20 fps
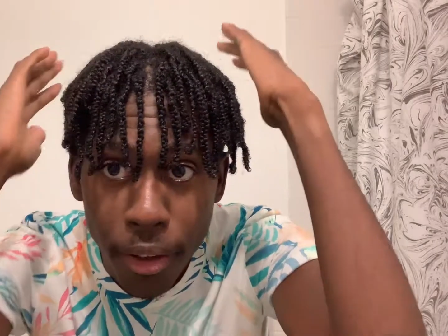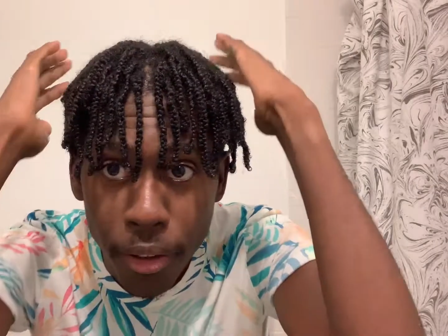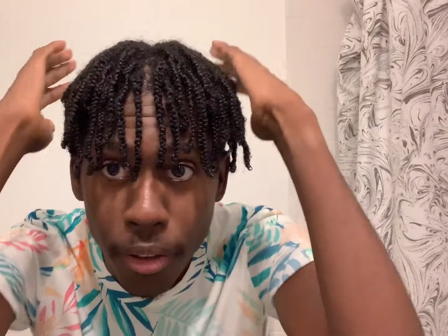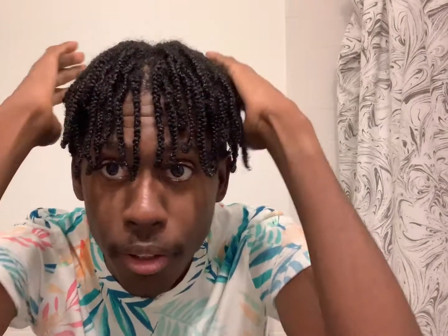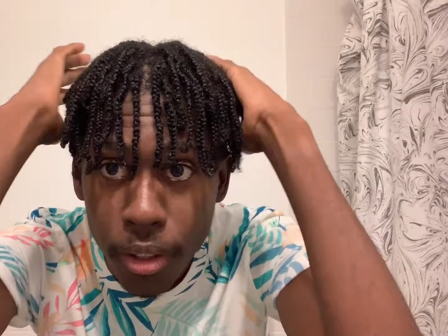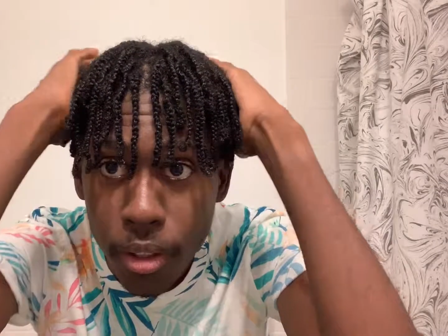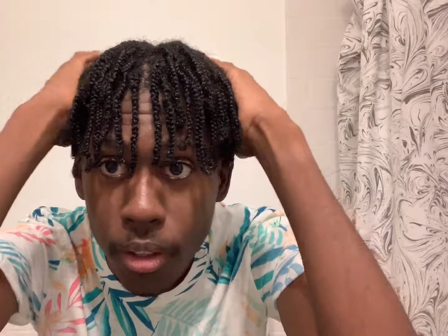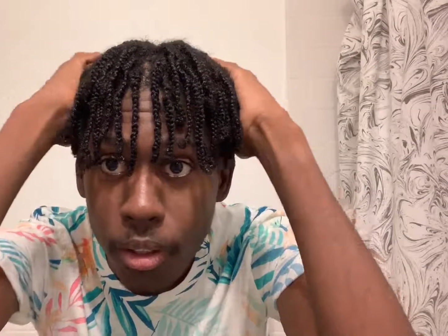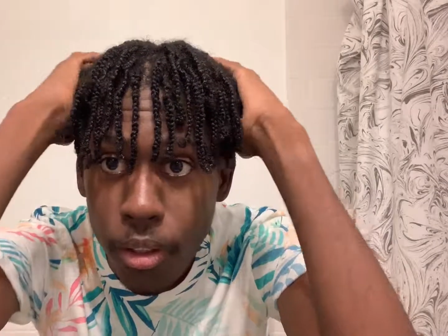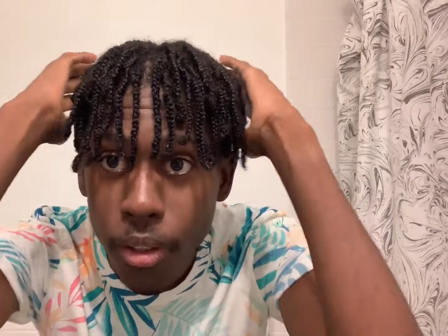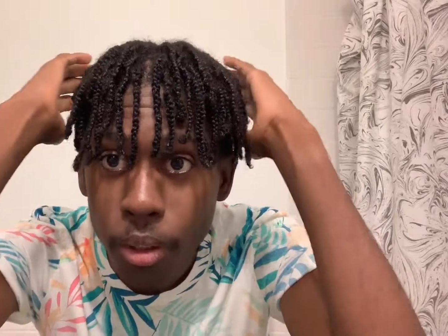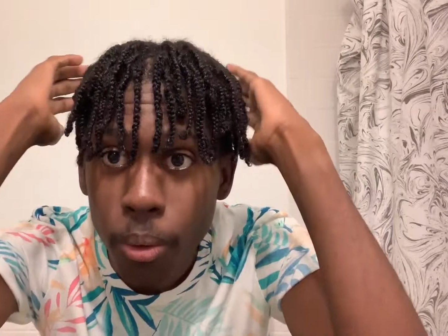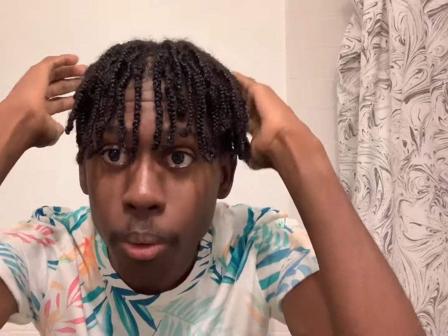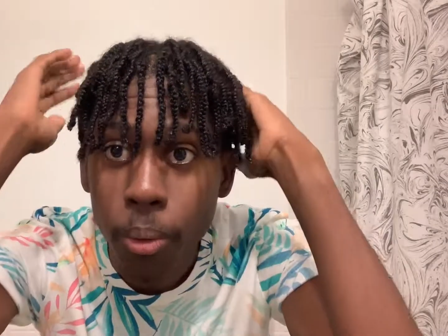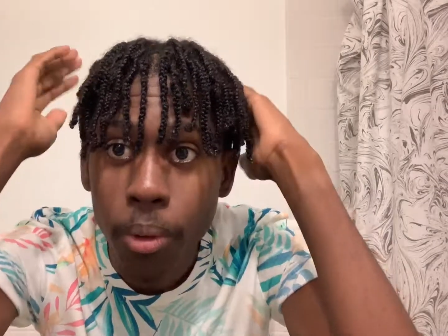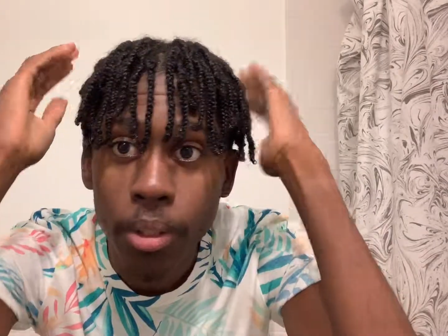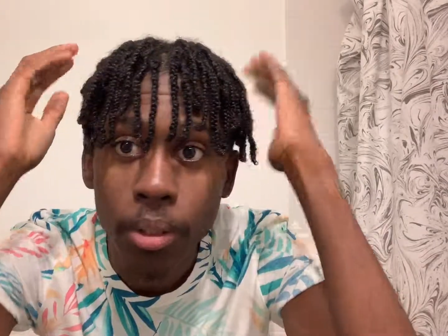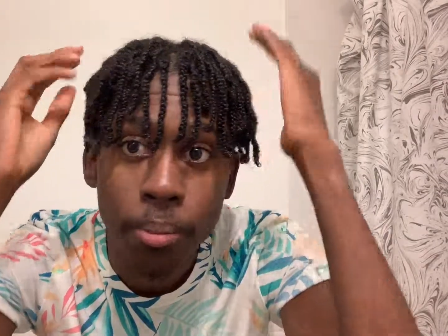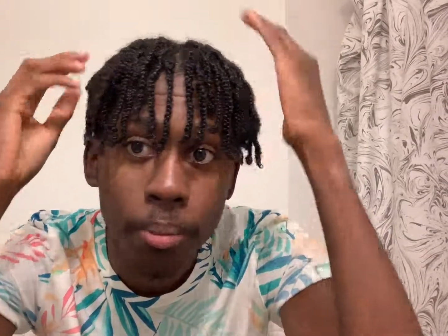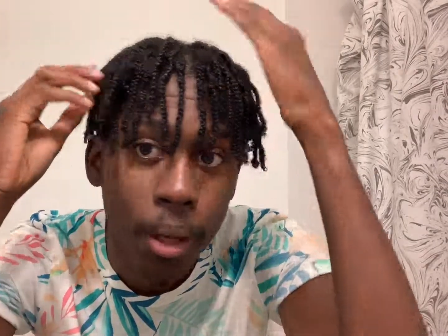You
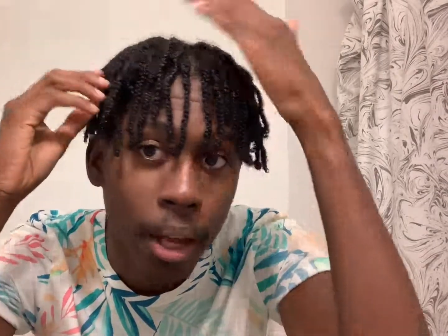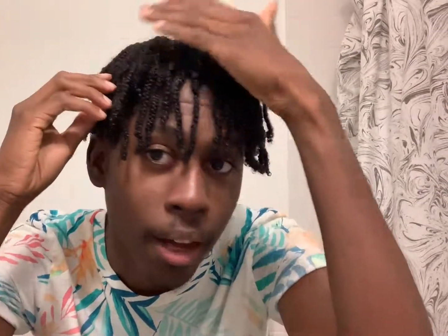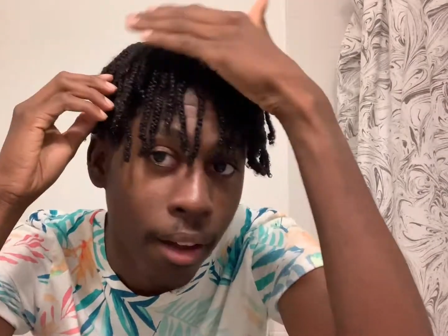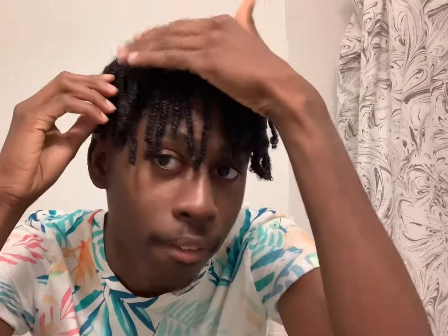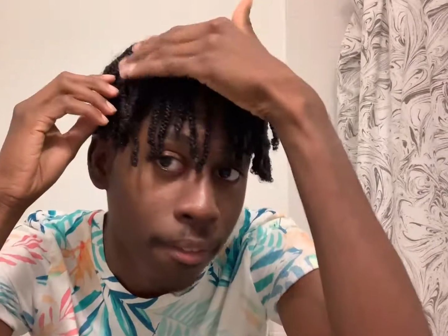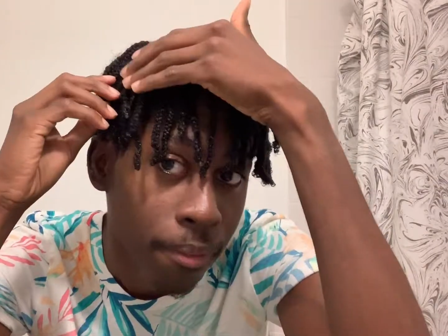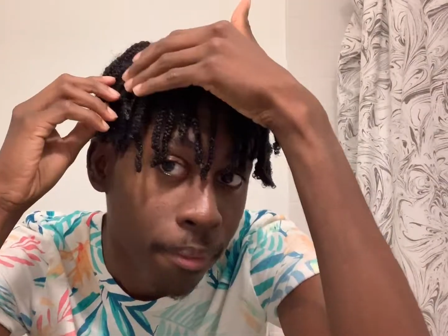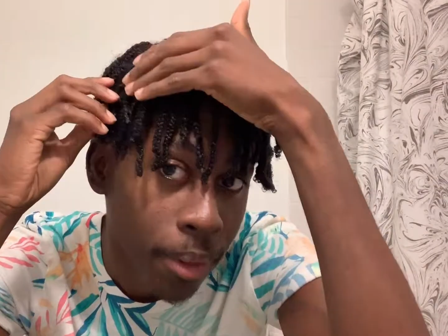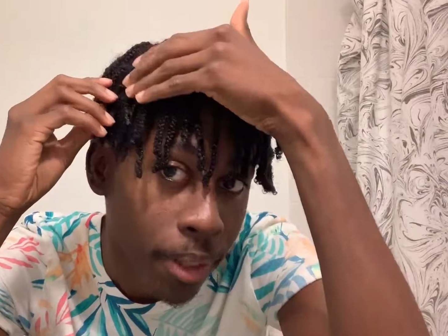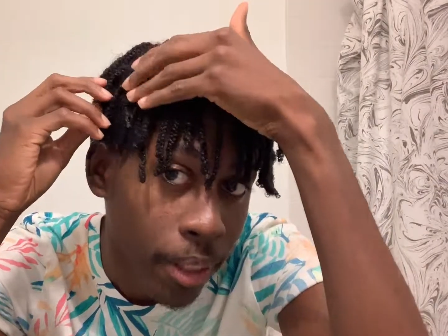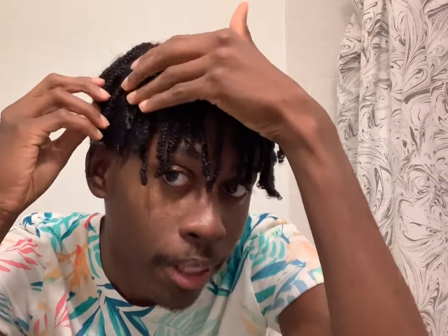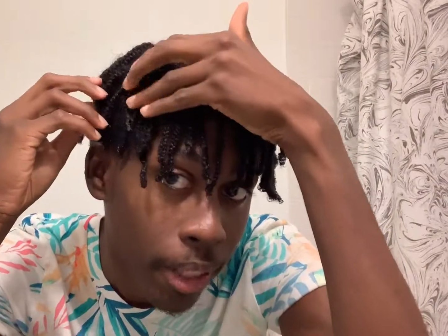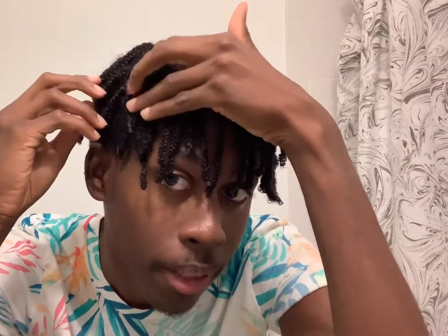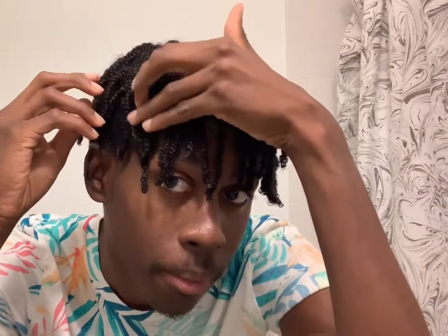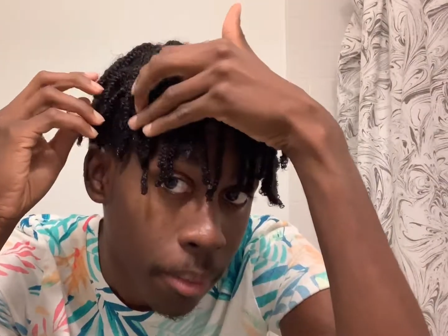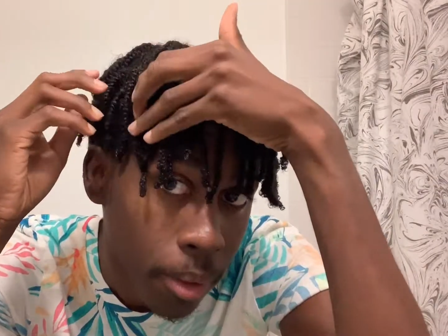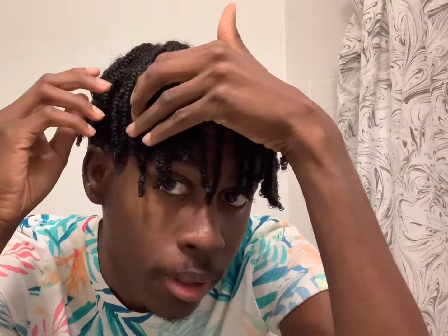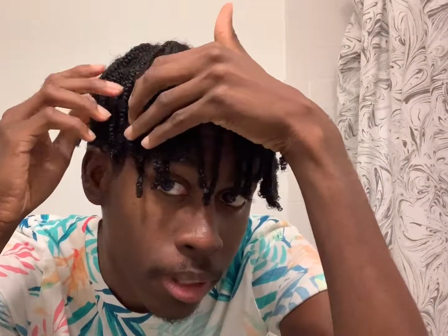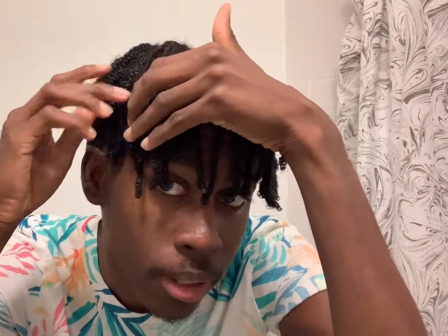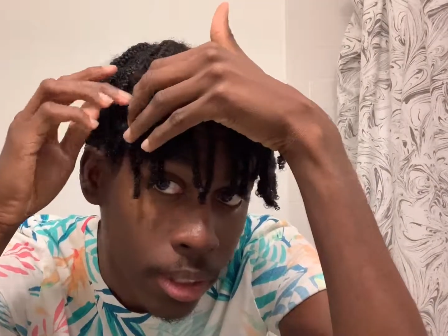will have been
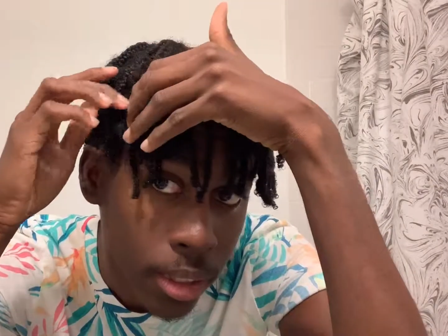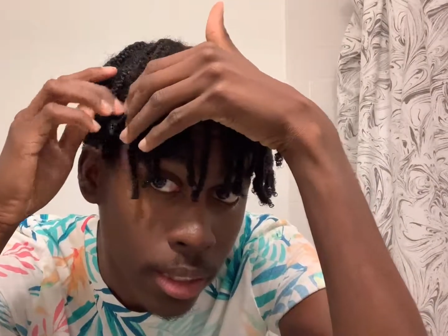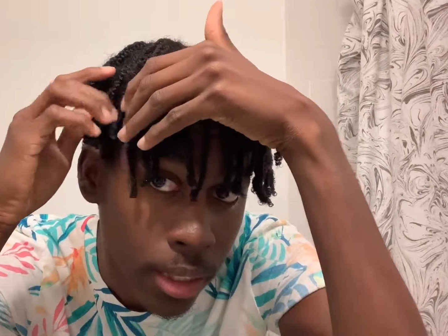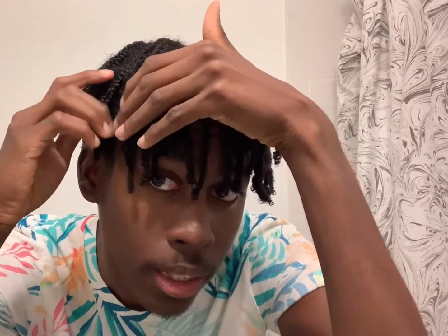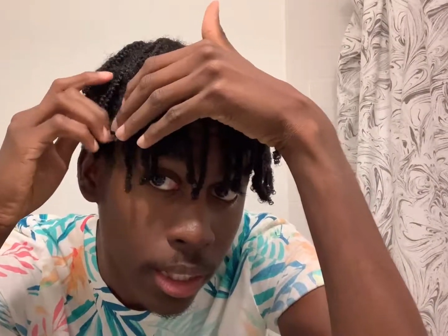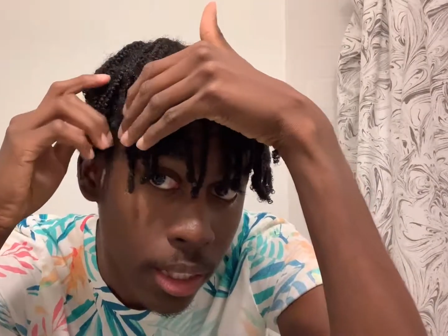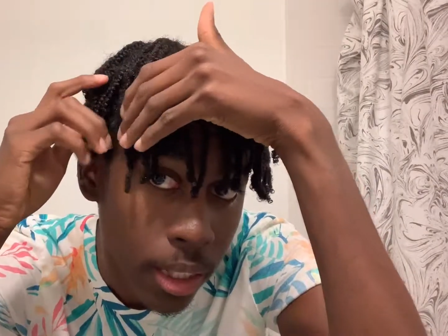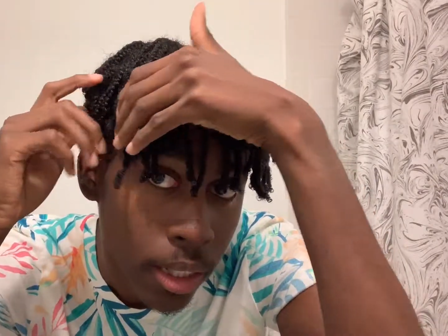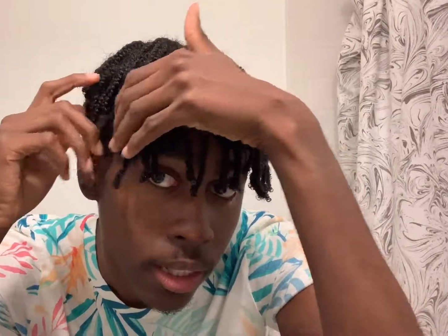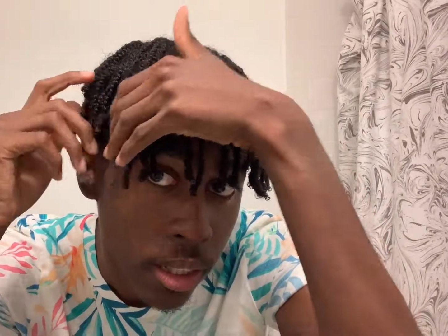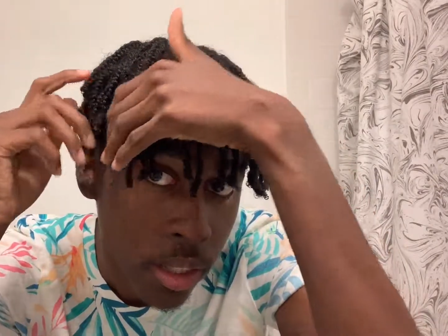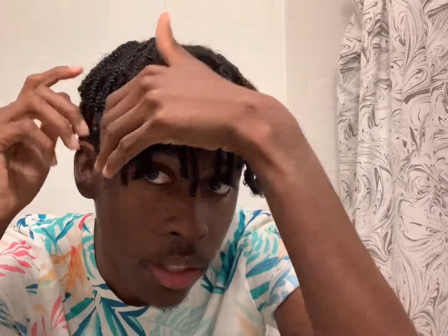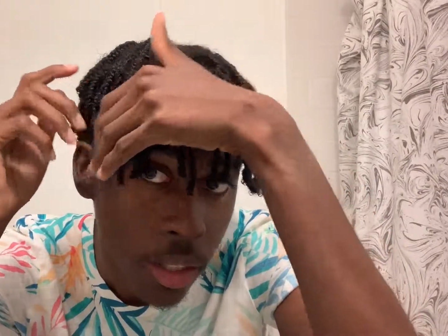able to see